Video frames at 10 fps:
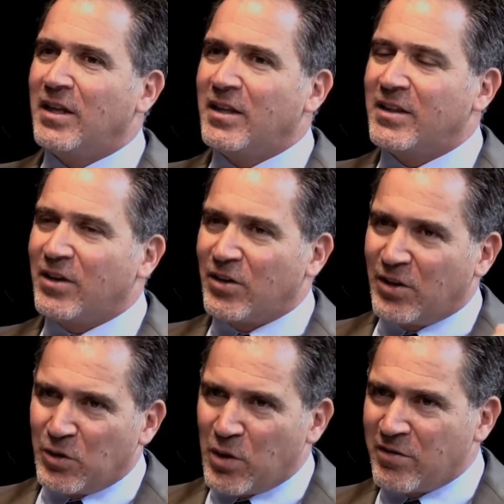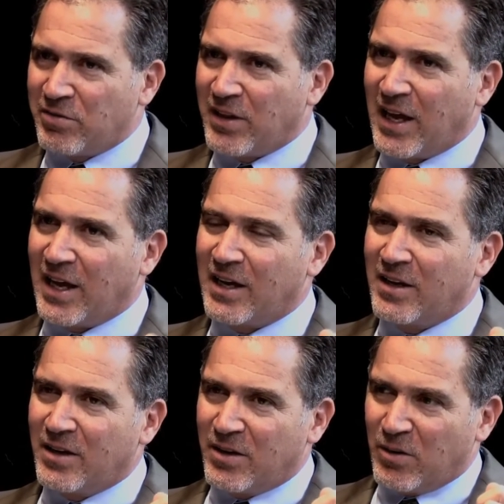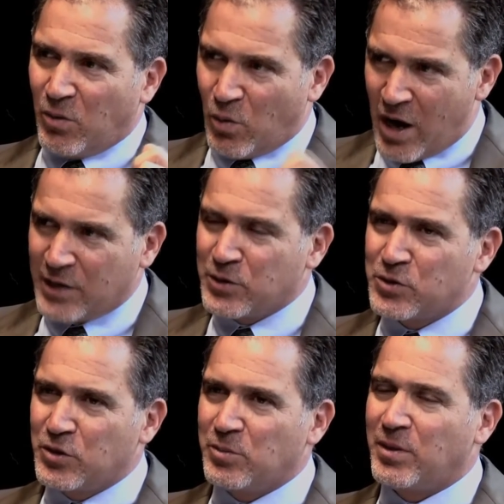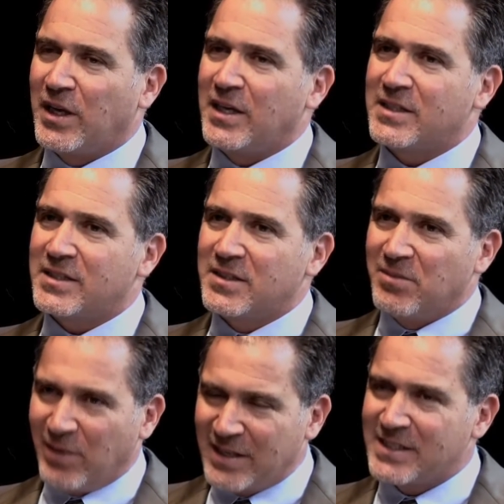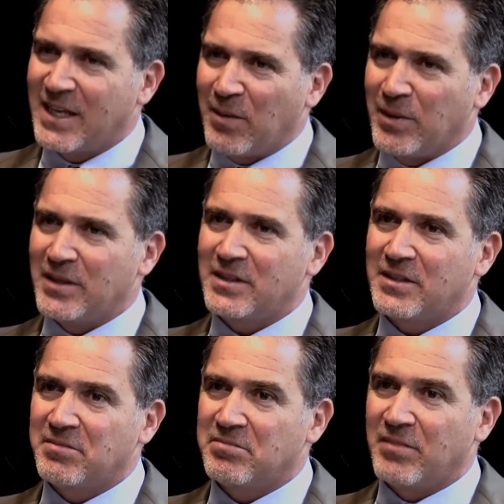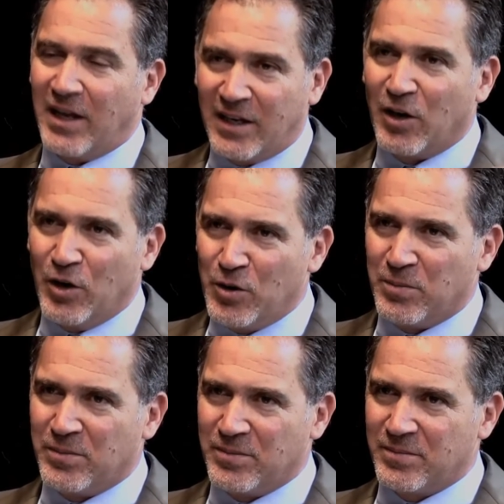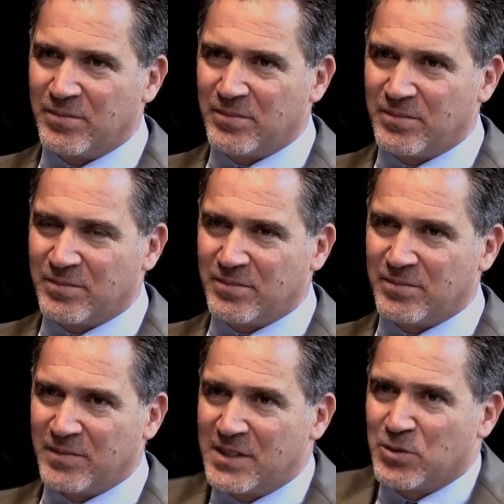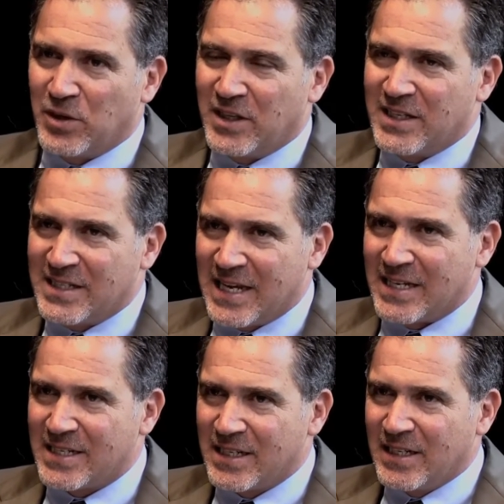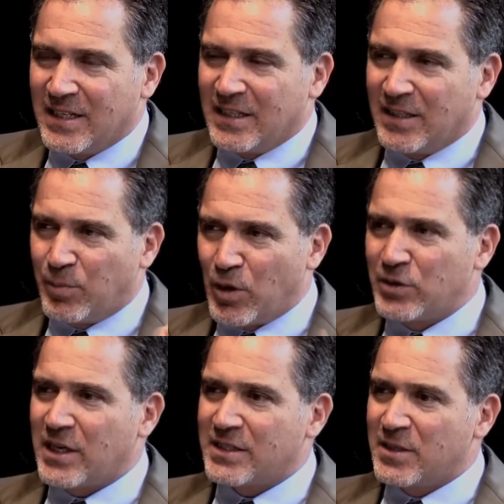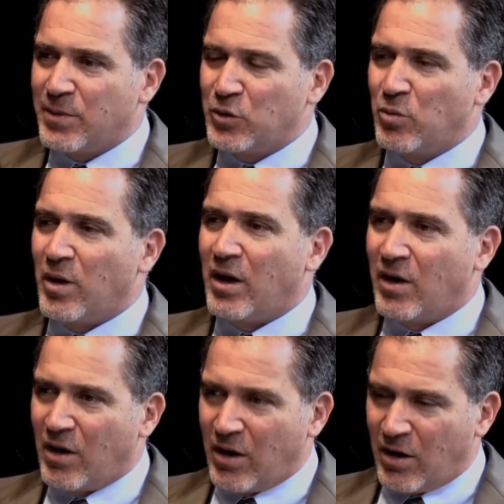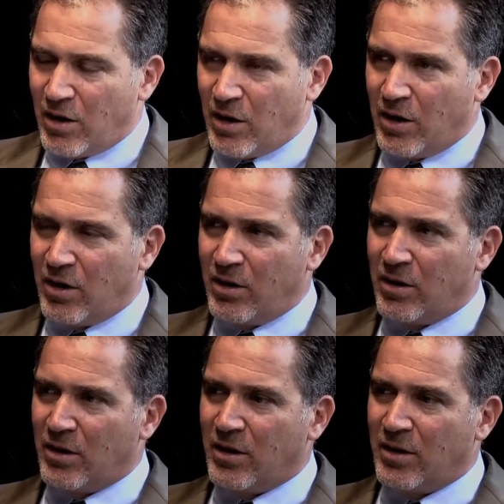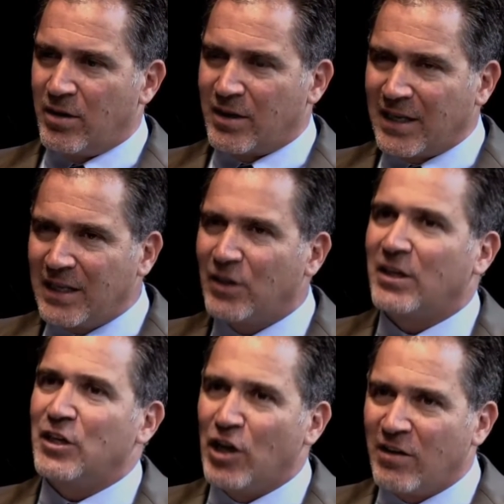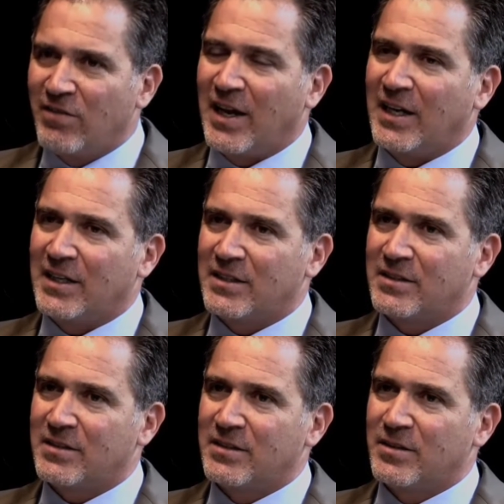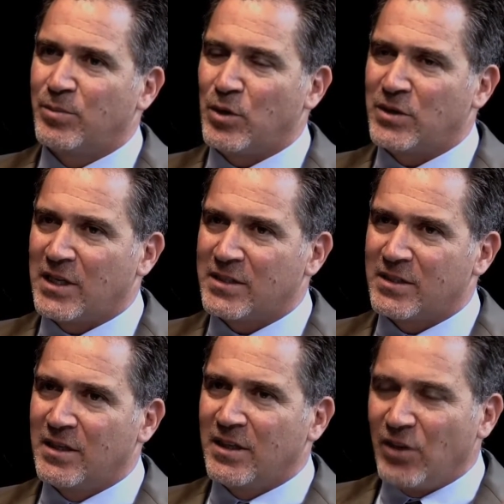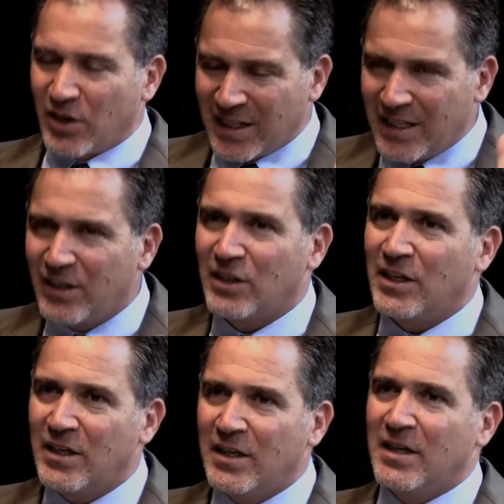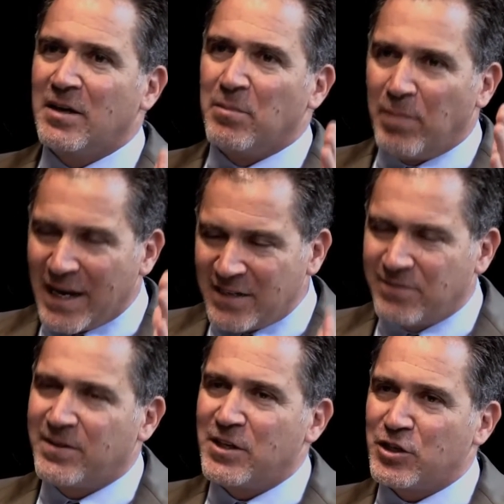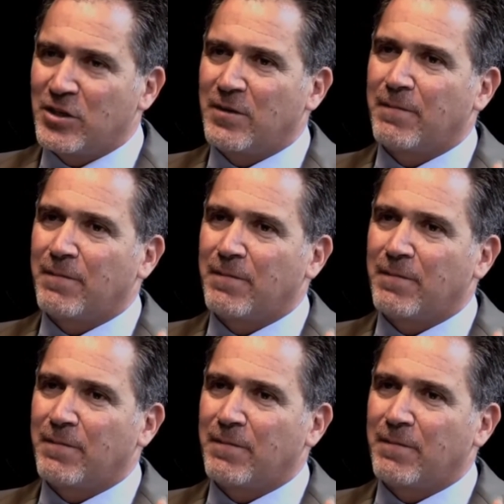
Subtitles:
that are there to wave a flag, walk to a certain place, make a statement, and then go home. This is really the intent. The protests in Betumar are clearly non-violent protests. They're clearly, by definition,